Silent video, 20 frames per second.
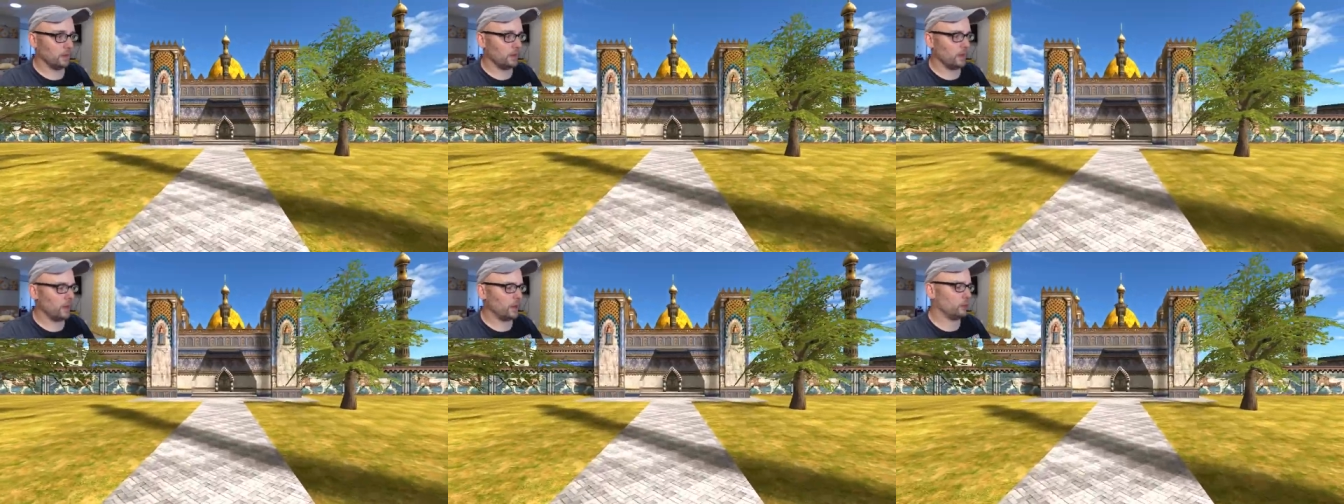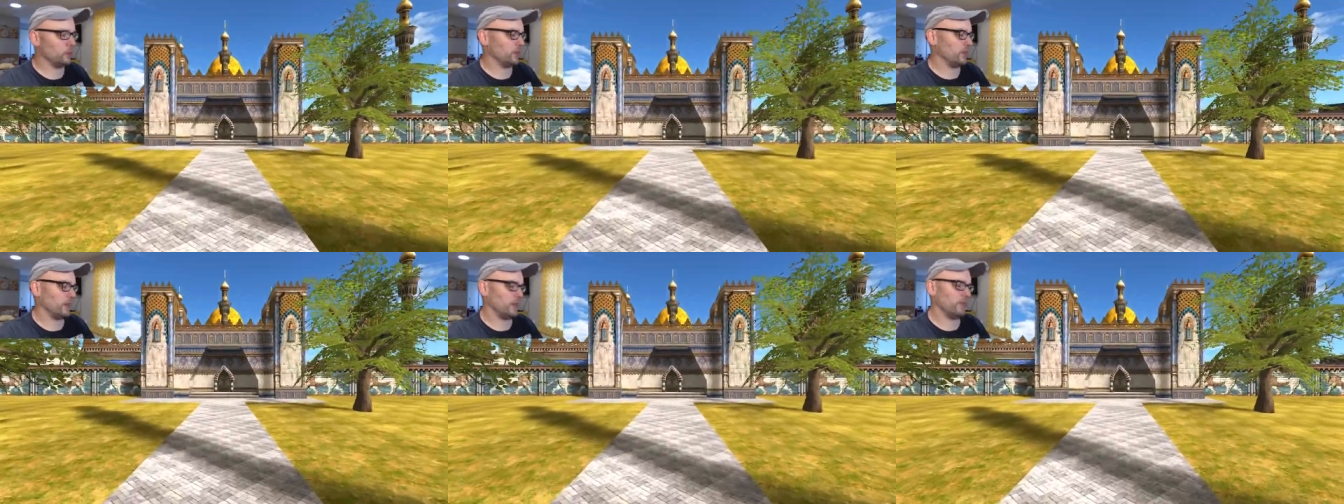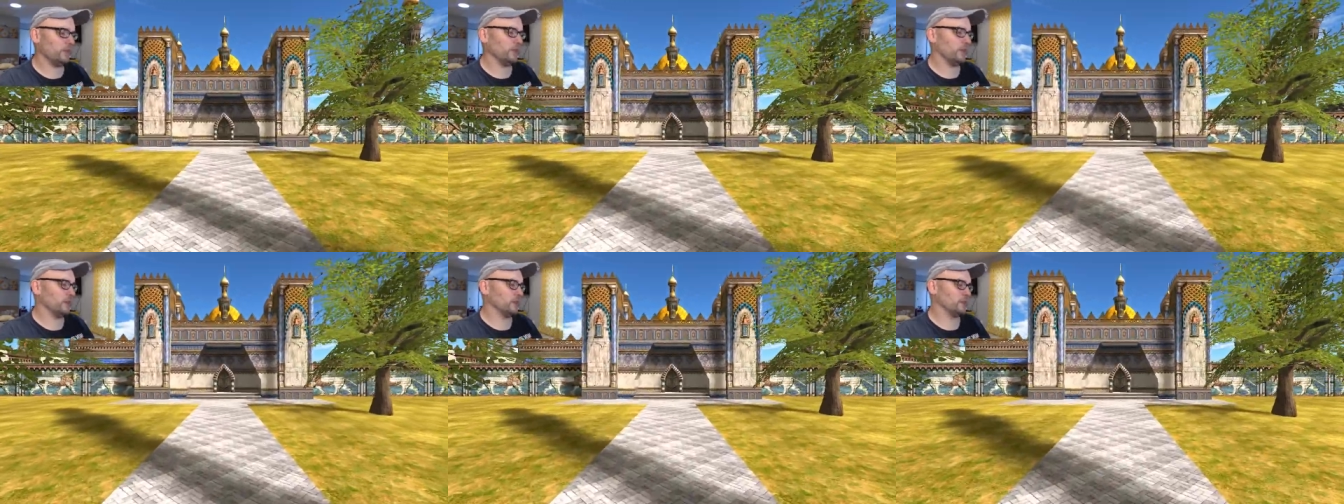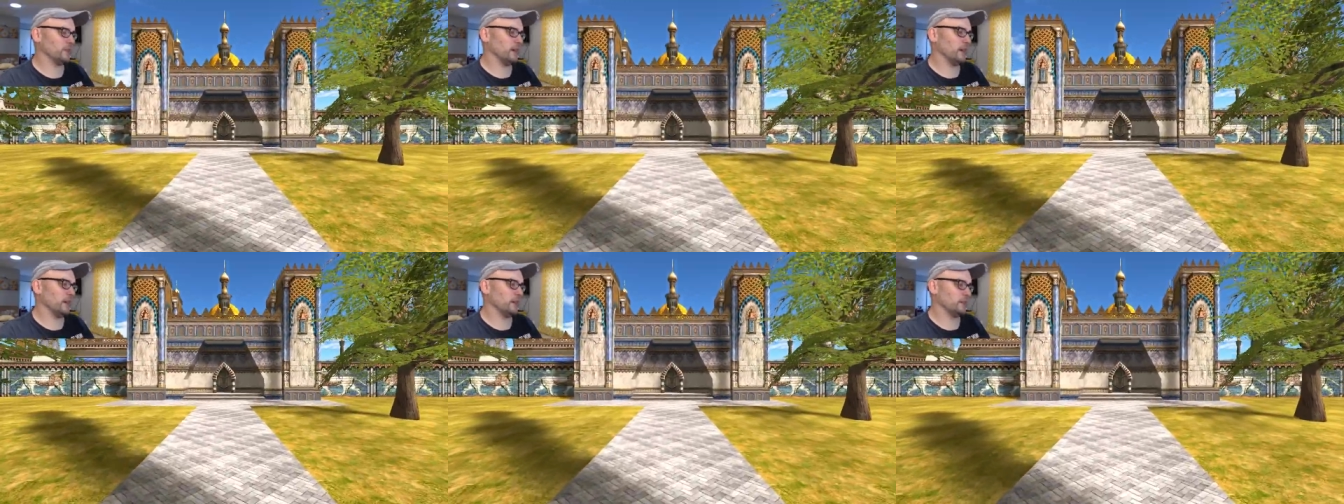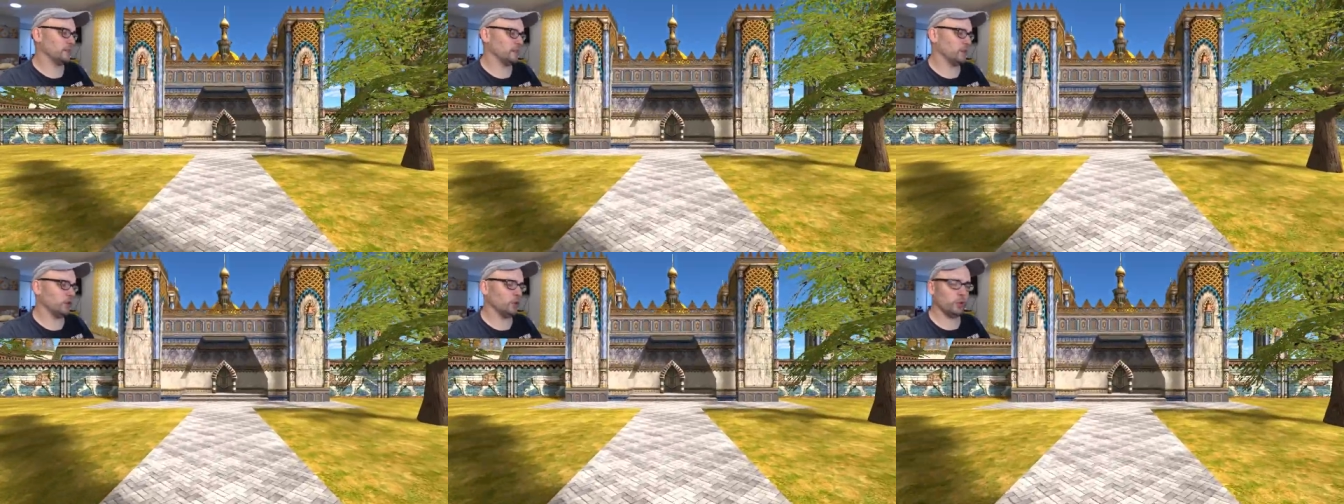How would they even
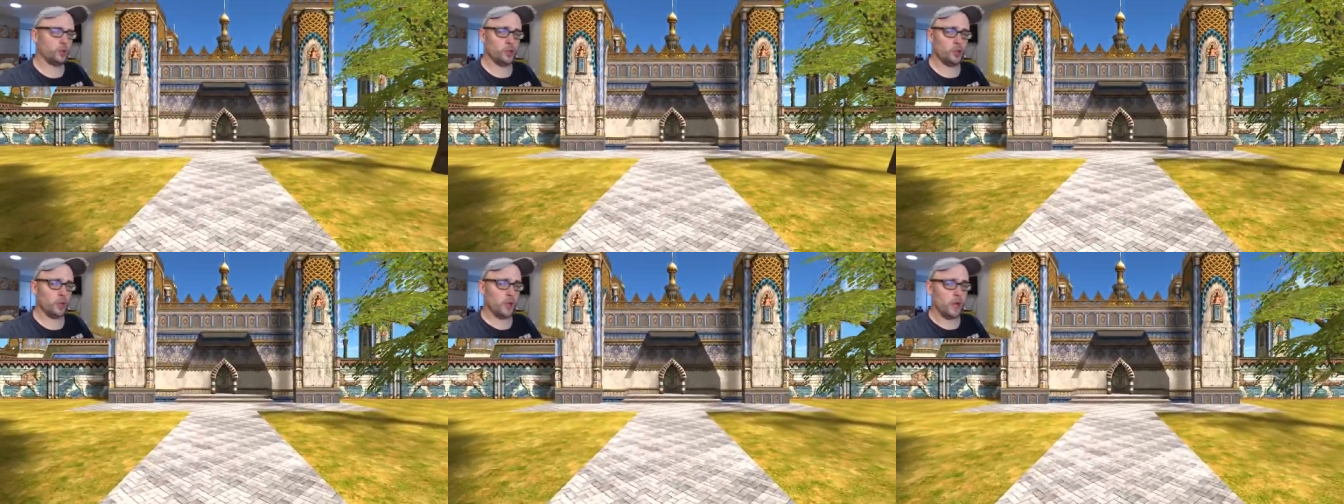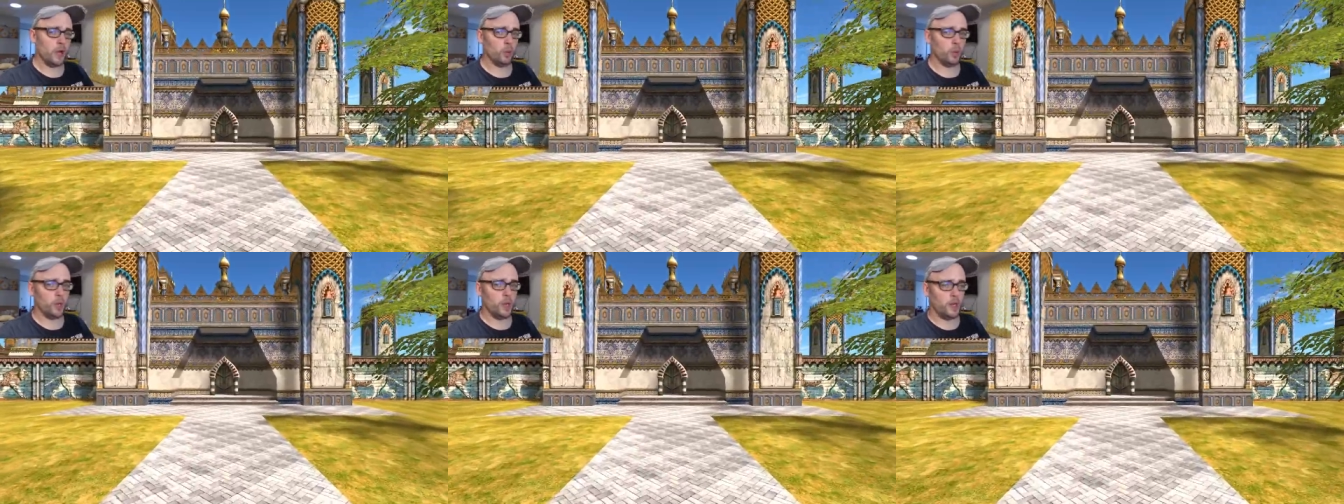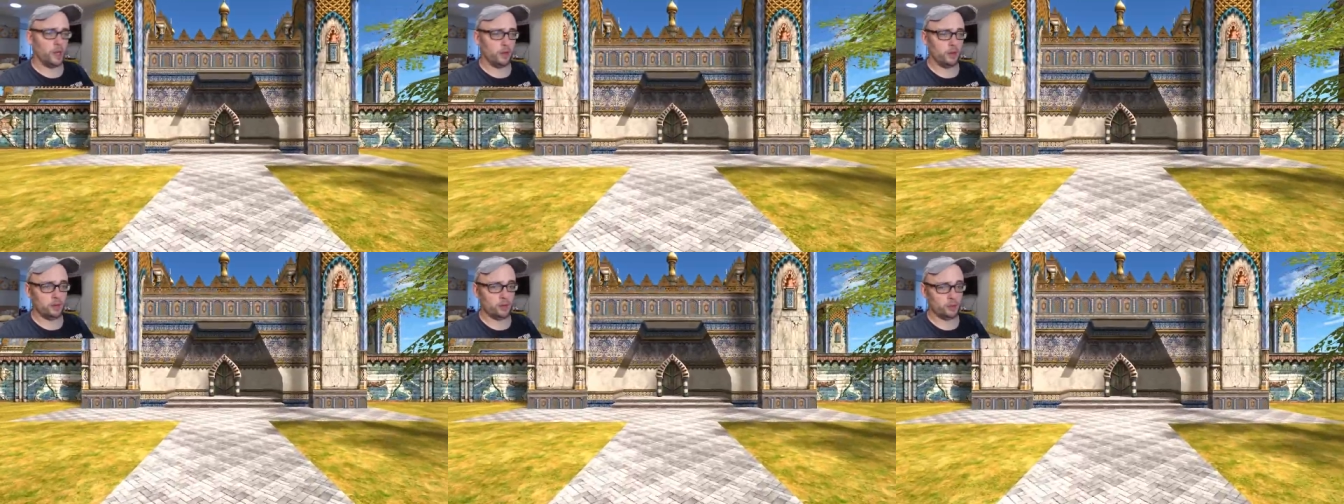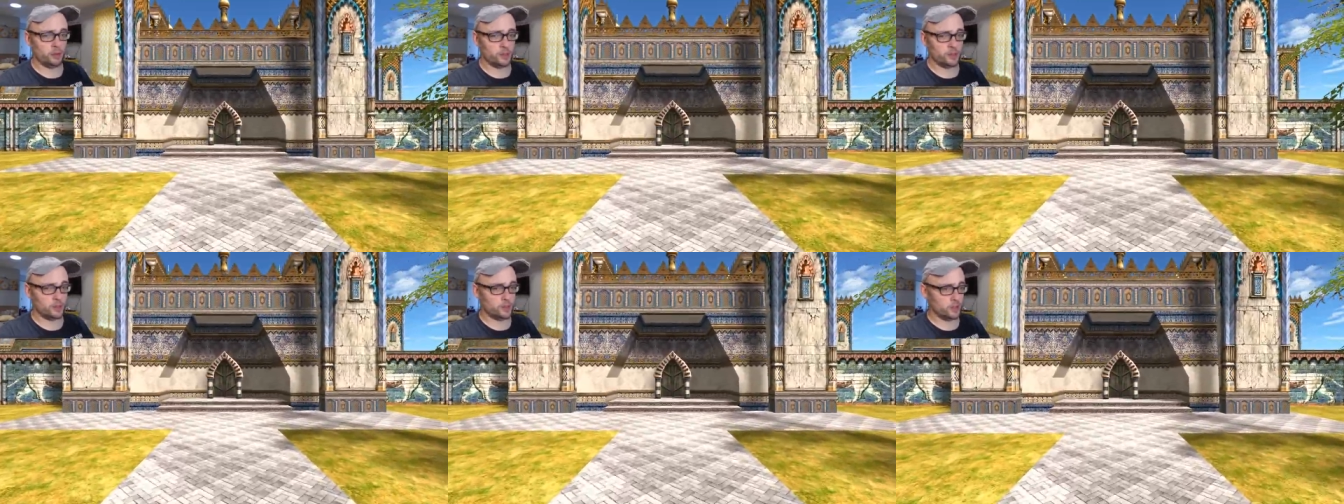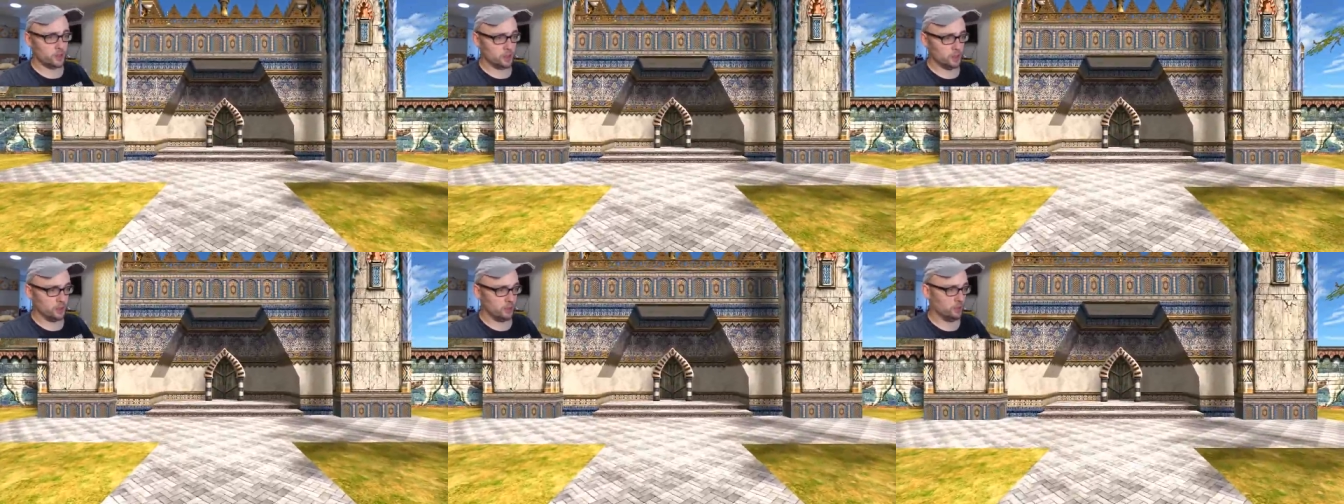design... Oh, you got wet. Oh, this
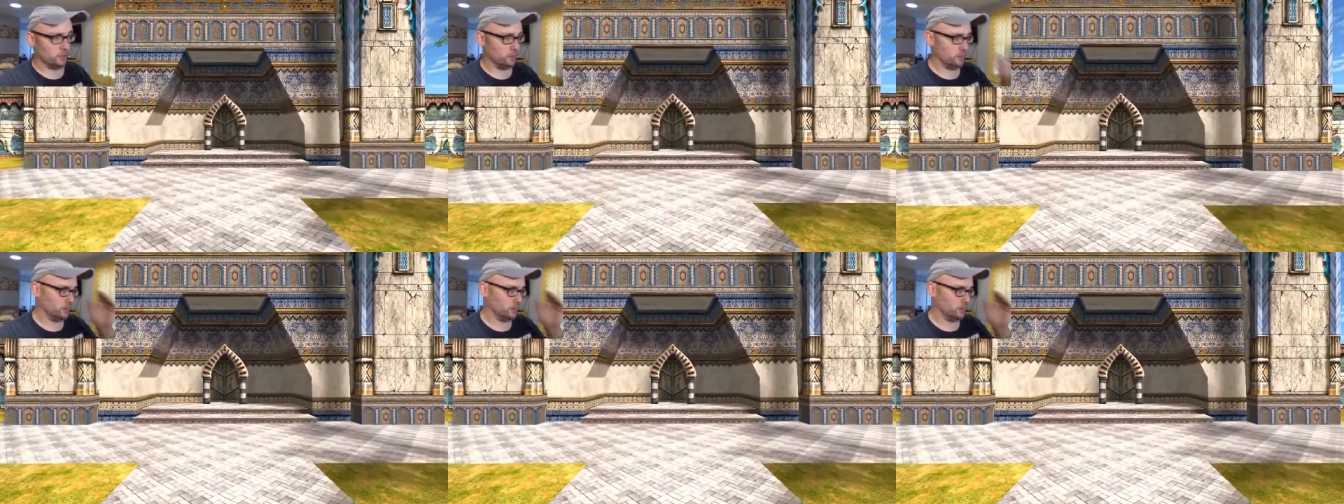is, uh...